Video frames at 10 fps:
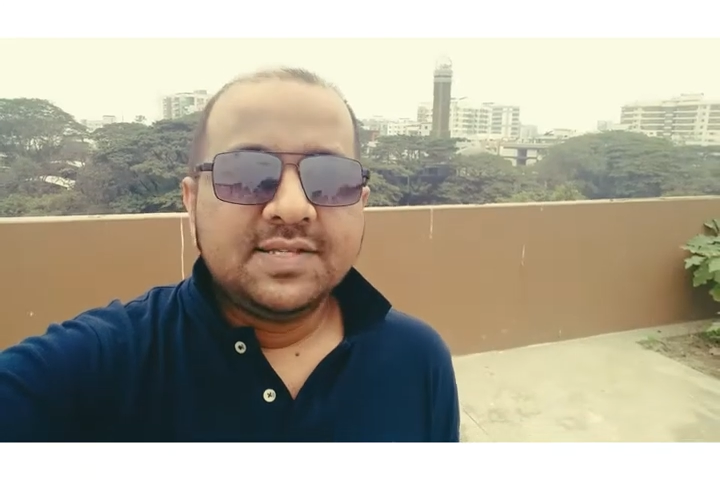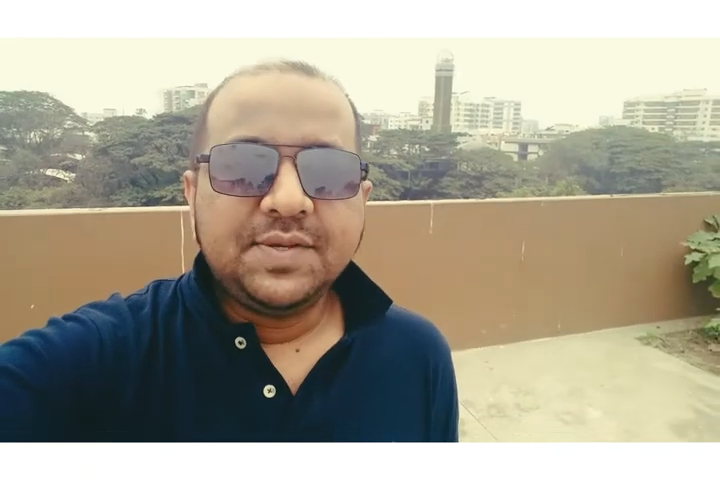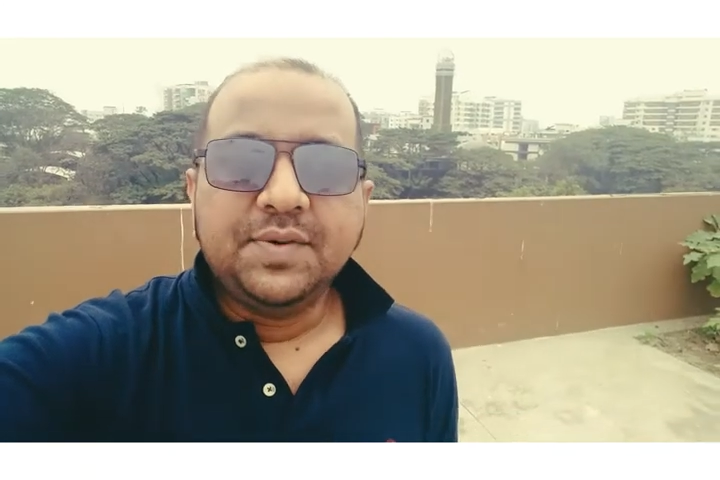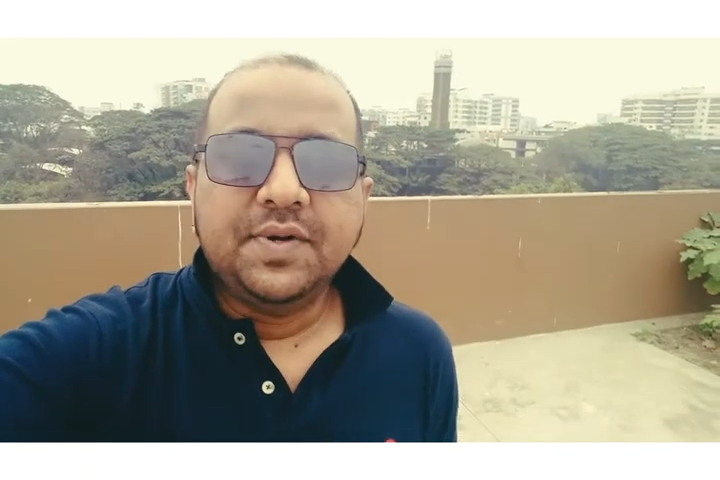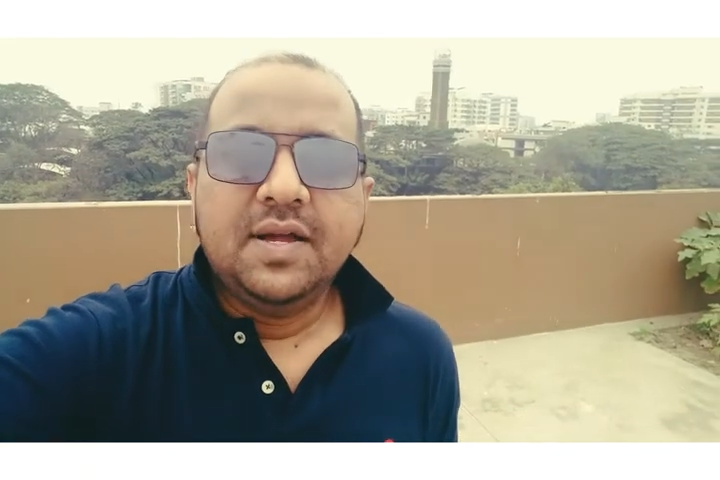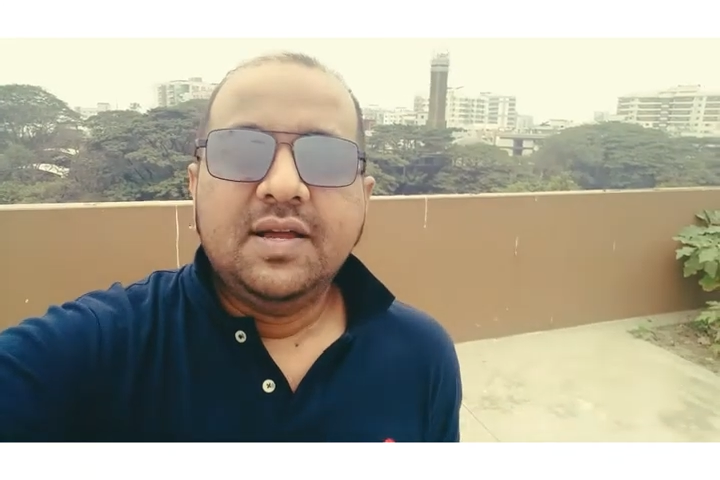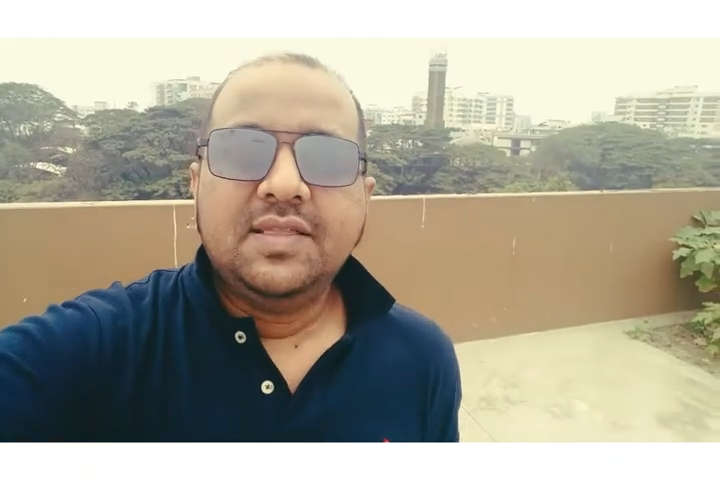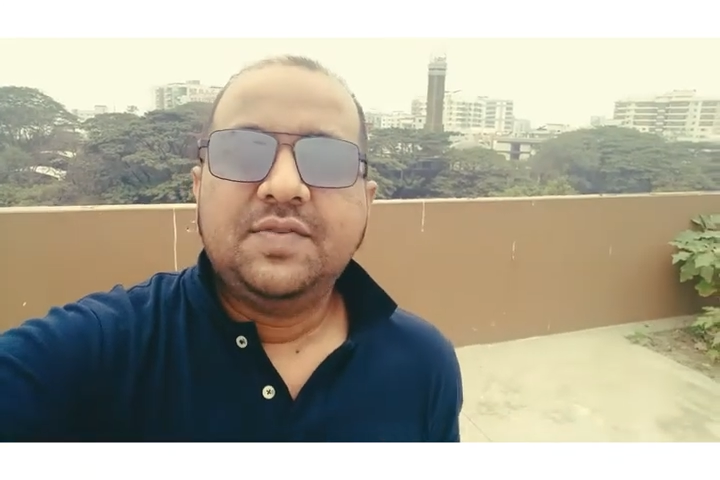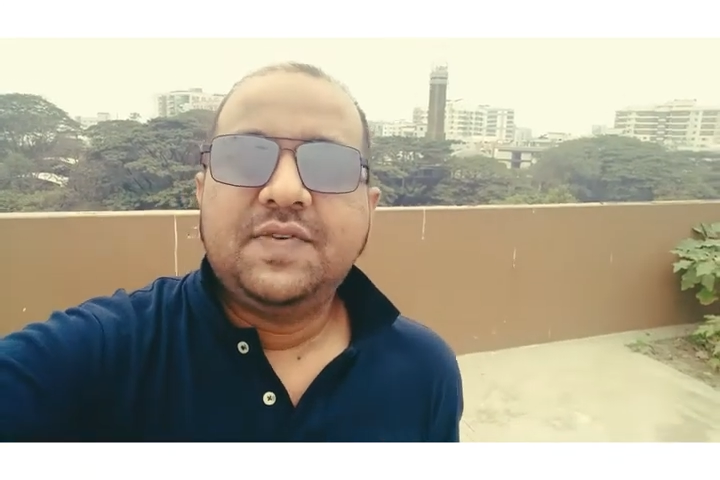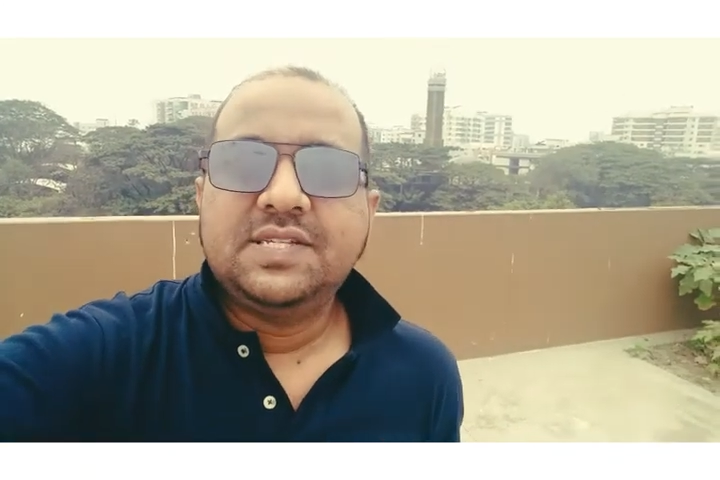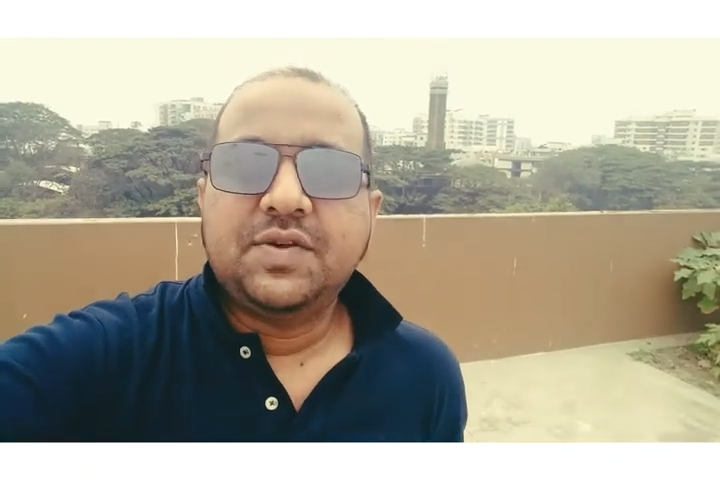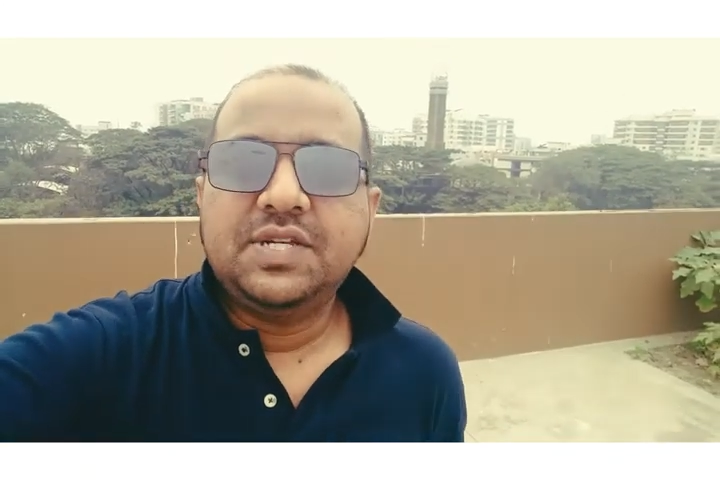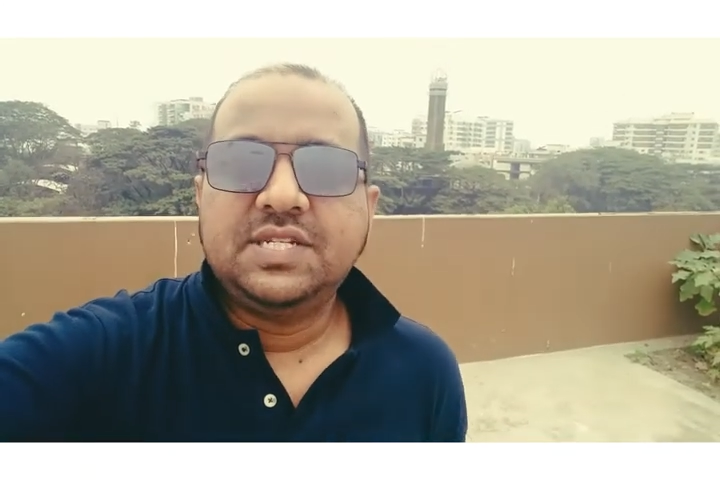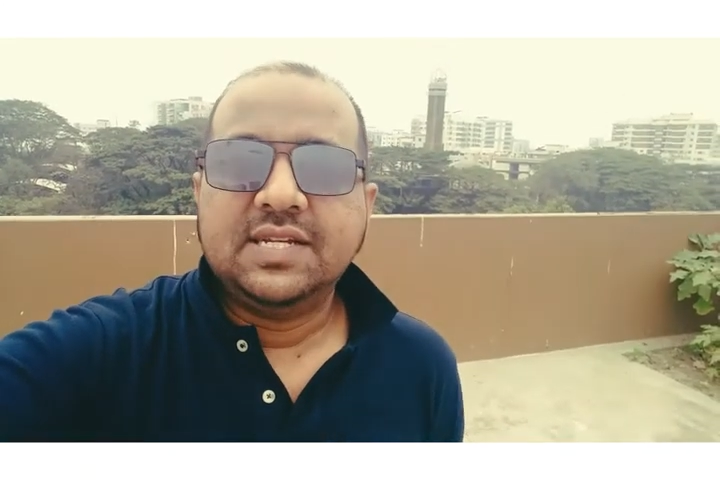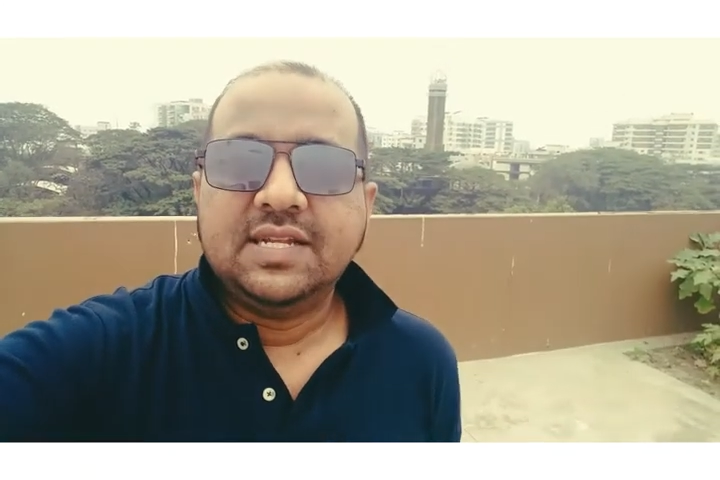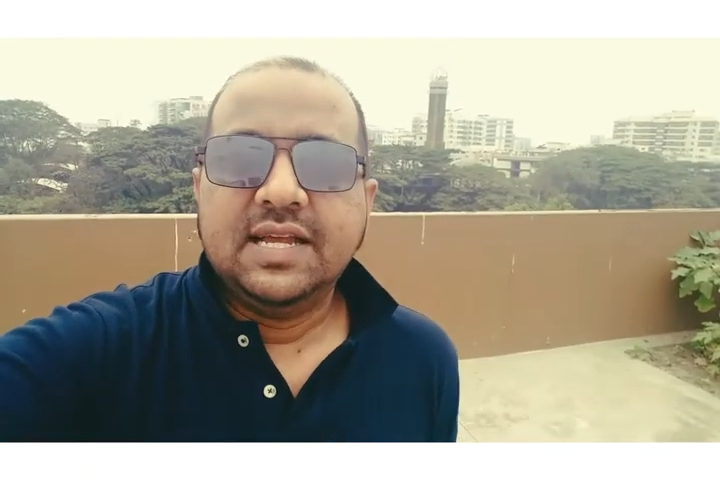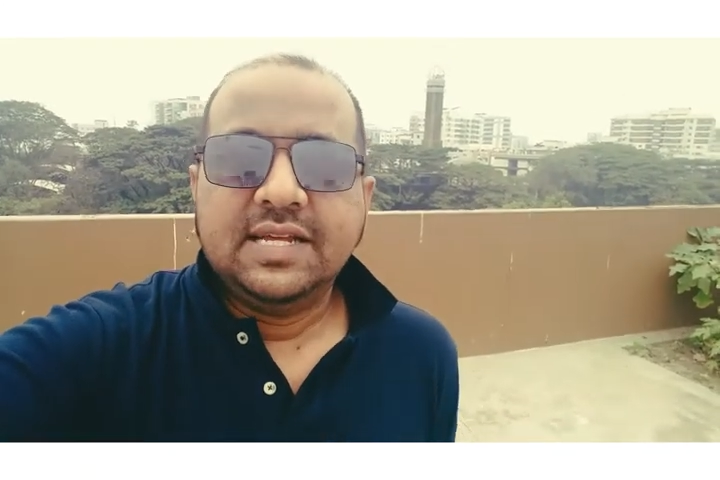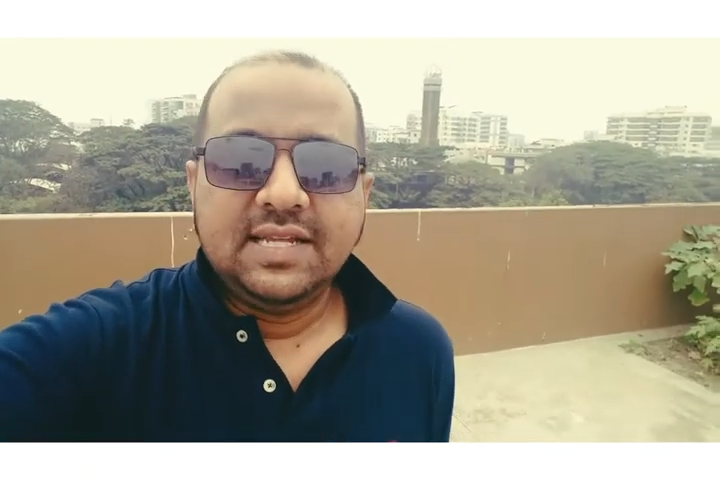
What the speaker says: So, the first question,